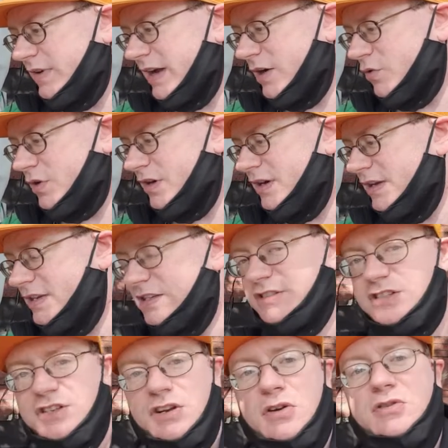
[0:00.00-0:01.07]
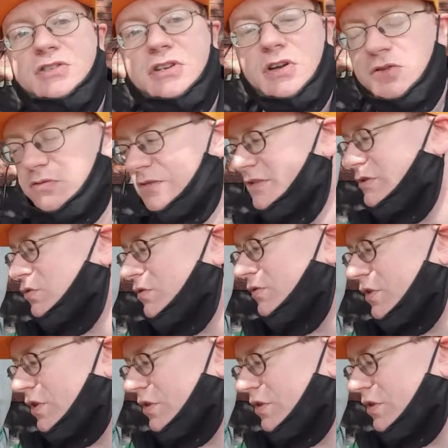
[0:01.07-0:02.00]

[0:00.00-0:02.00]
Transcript: one of our Sinnoh stones to